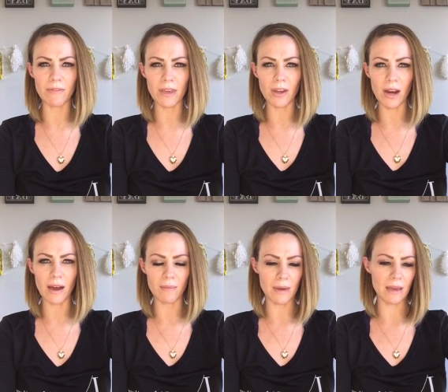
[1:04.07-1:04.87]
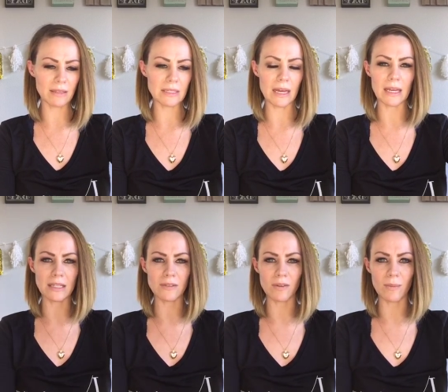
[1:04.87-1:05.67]
me figure out my
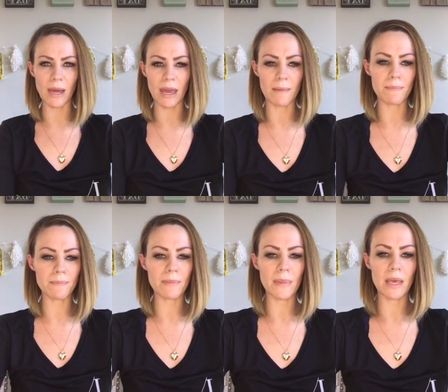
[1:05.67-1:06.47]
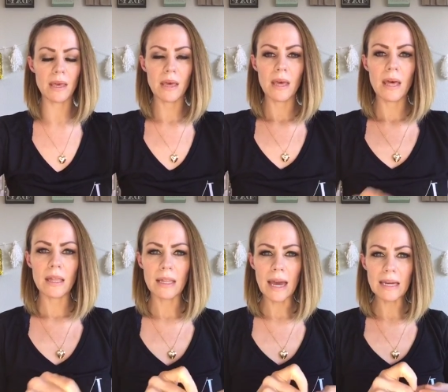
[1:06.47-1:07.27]
settings for my
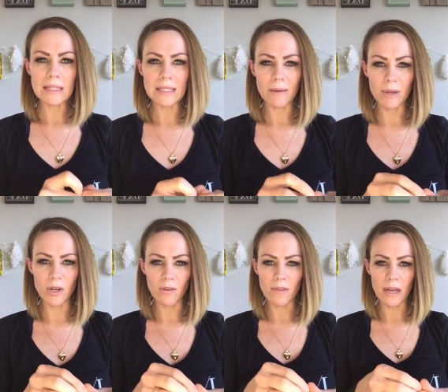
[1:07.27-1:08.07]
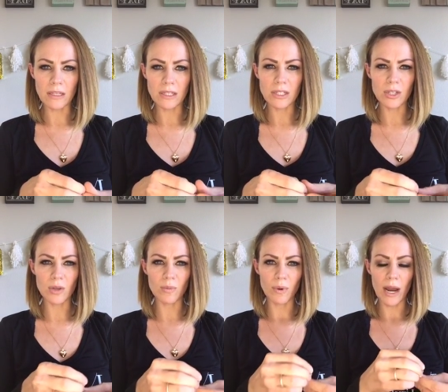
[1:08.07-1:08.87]
lights. Let me know if that is
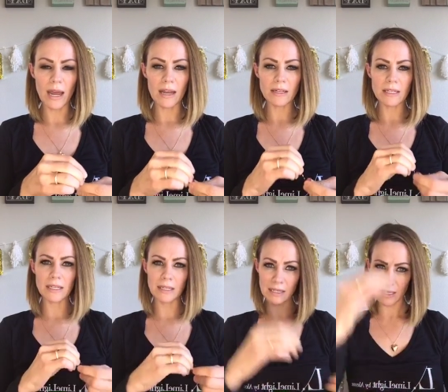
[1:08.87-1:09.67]
too bright.